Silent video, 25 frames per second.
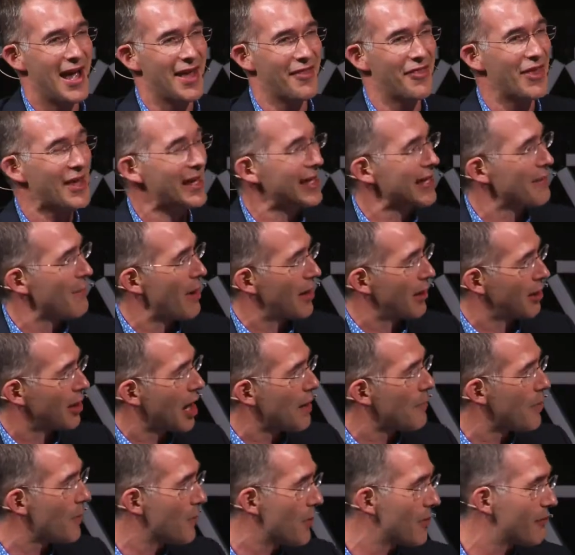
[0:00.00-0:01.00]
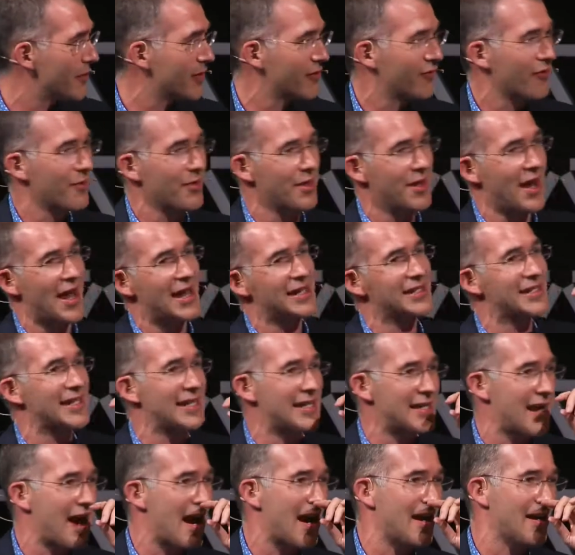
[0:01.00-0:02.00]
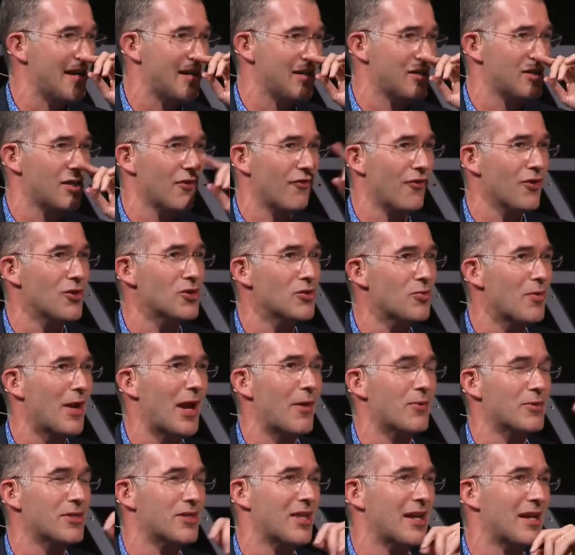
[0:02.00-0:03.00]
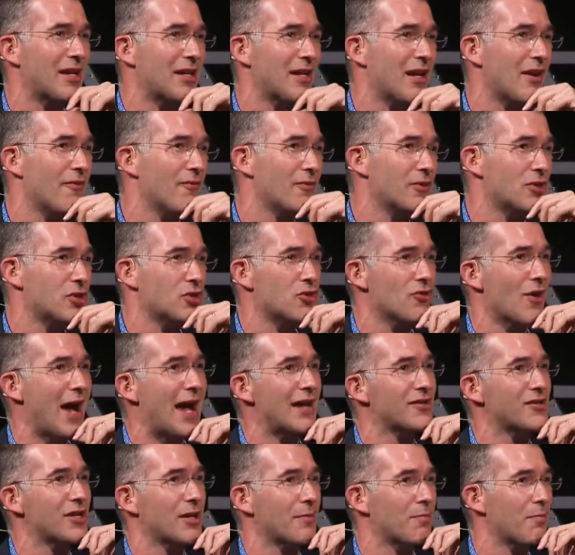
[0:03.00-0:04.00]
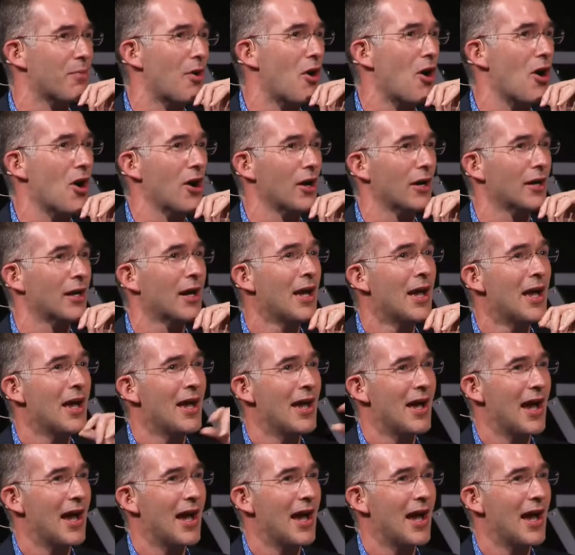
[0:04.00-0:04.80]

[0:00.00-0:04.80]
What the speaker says: and thinking about a couple movies from the 1990s. The first one I was thinking of was Jurassic Park.